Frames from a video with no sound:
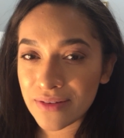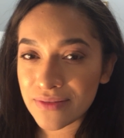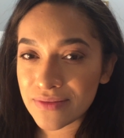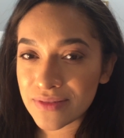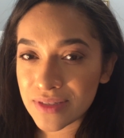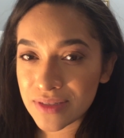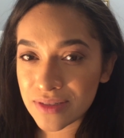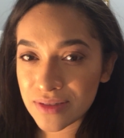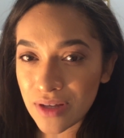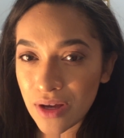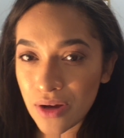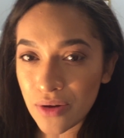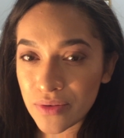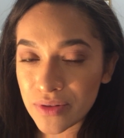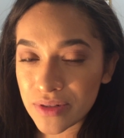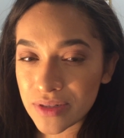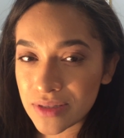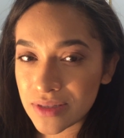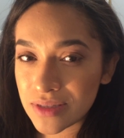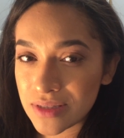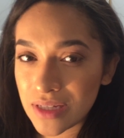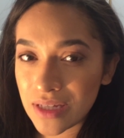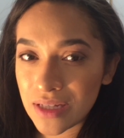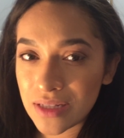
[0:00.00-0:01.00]
6
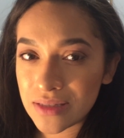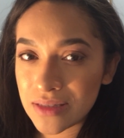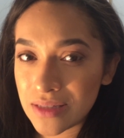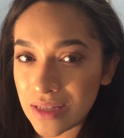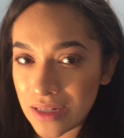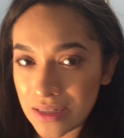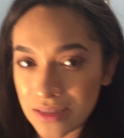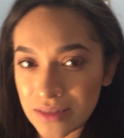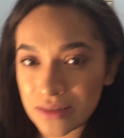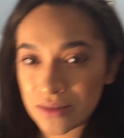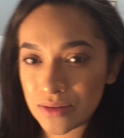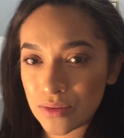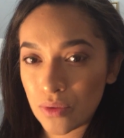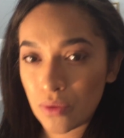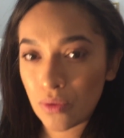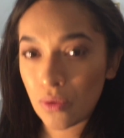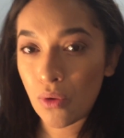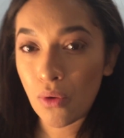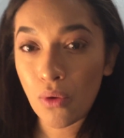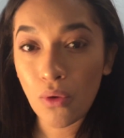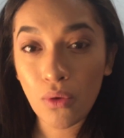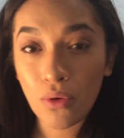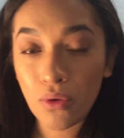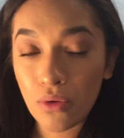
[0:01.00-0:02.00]
hours, and that's
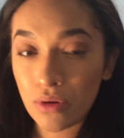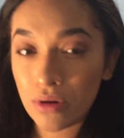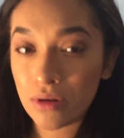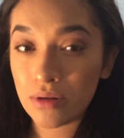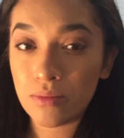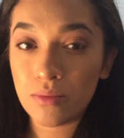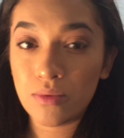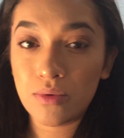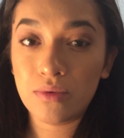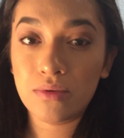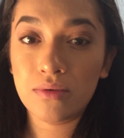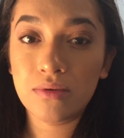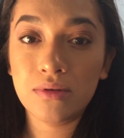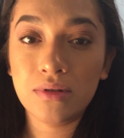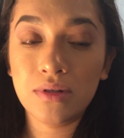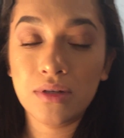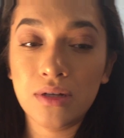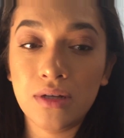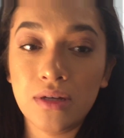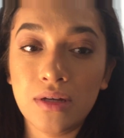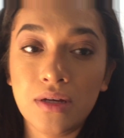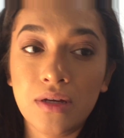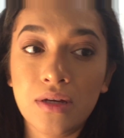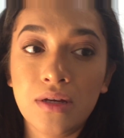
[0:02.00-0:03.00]
horrible.
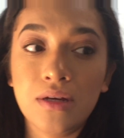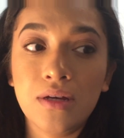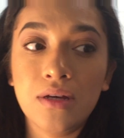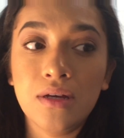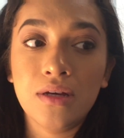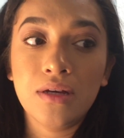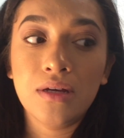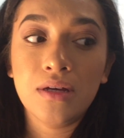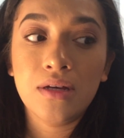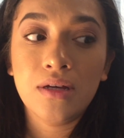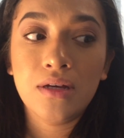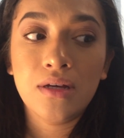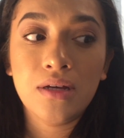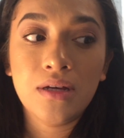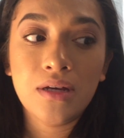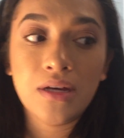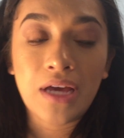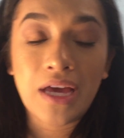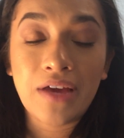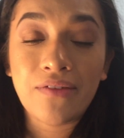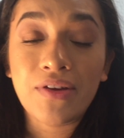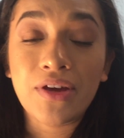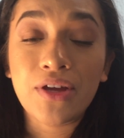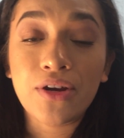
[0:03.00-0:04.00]

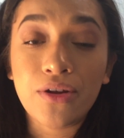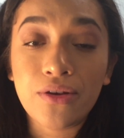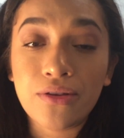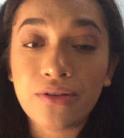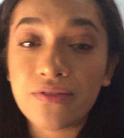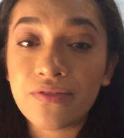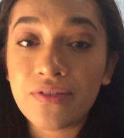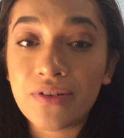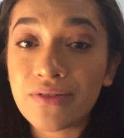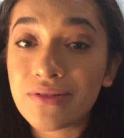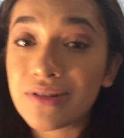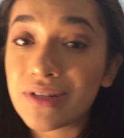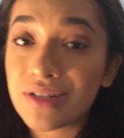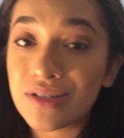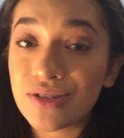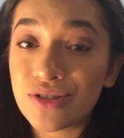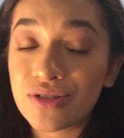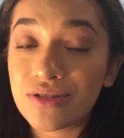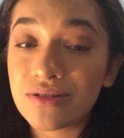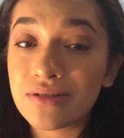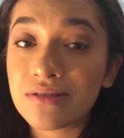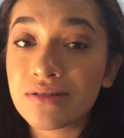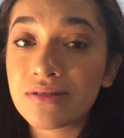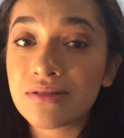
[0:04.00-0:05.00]
I've had other
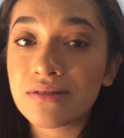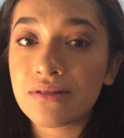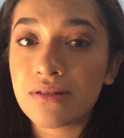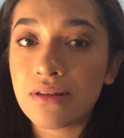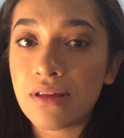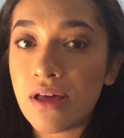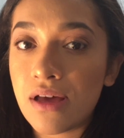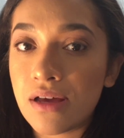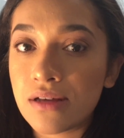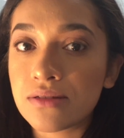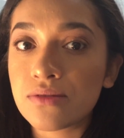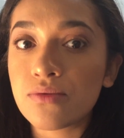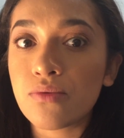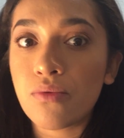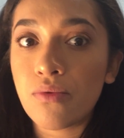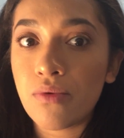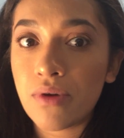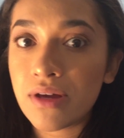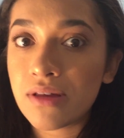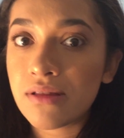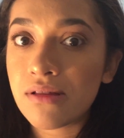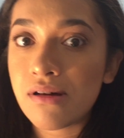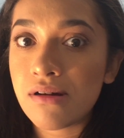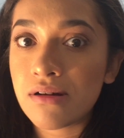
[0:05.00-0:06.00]
foundations last
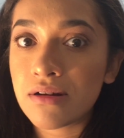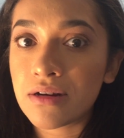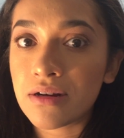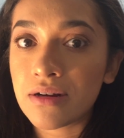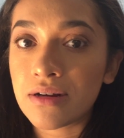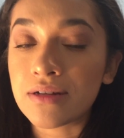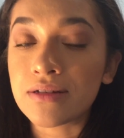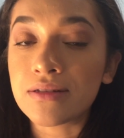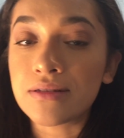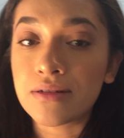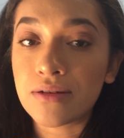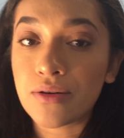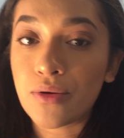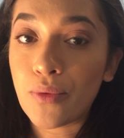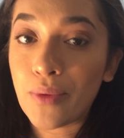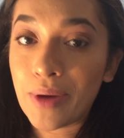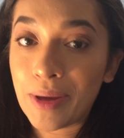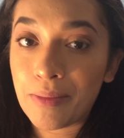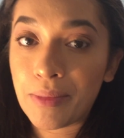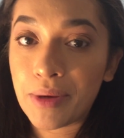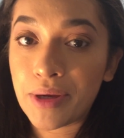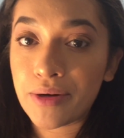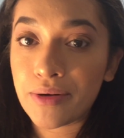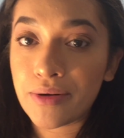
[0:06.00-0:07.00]
way longer and look
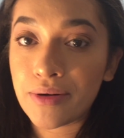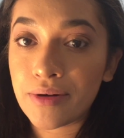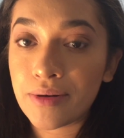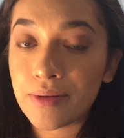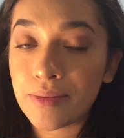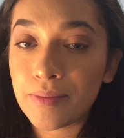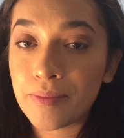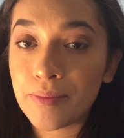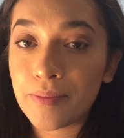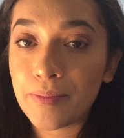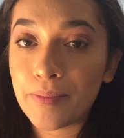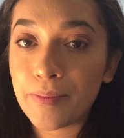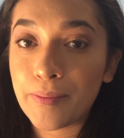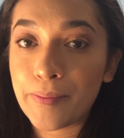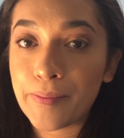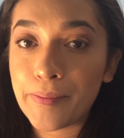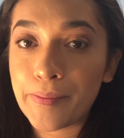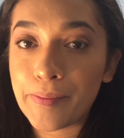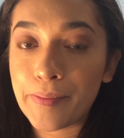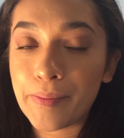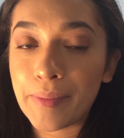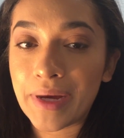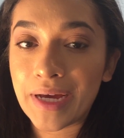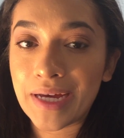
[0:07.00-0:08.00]
way better
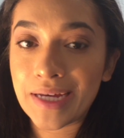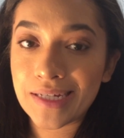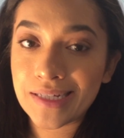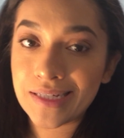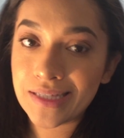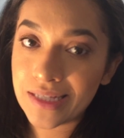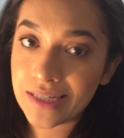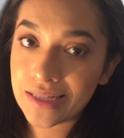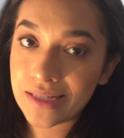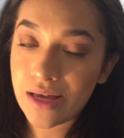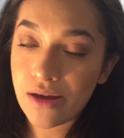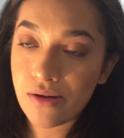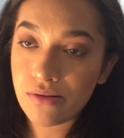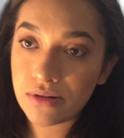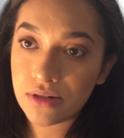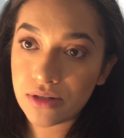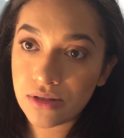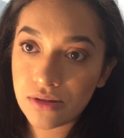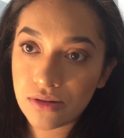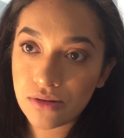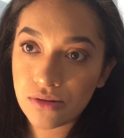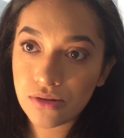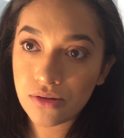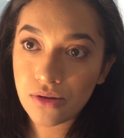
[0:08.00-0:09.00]
by 6
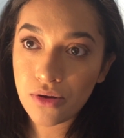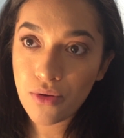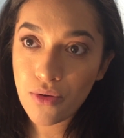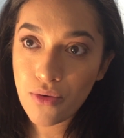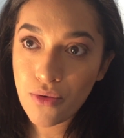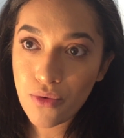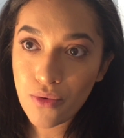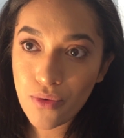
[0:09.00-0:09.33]
hours. So